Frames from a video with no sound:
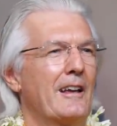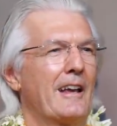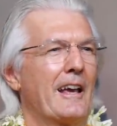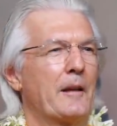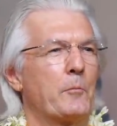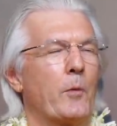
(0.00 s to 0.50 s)

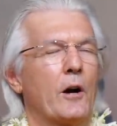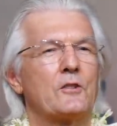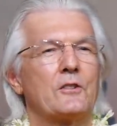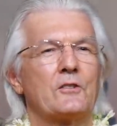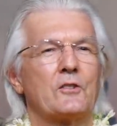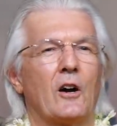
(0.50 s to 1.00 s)
and
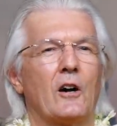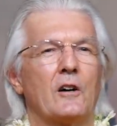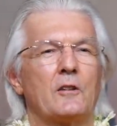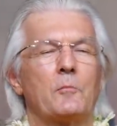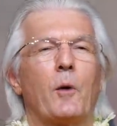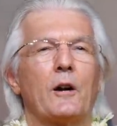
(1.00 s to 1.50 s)
marches
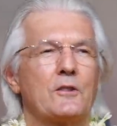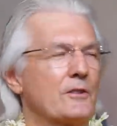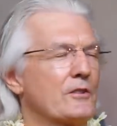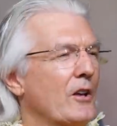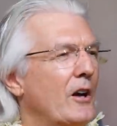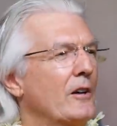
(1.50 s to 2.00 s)
on,
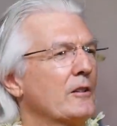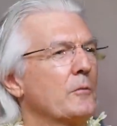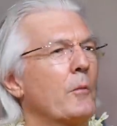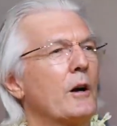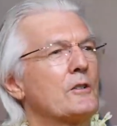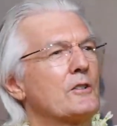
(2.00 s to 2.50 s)
marches
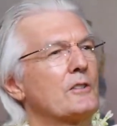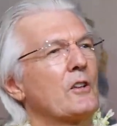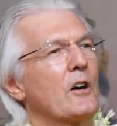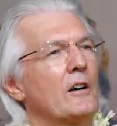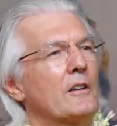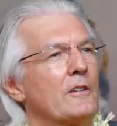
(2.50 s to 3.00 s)
on, marches
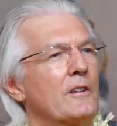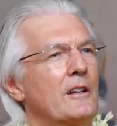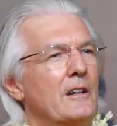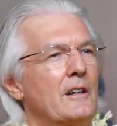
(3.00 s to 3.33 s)
on,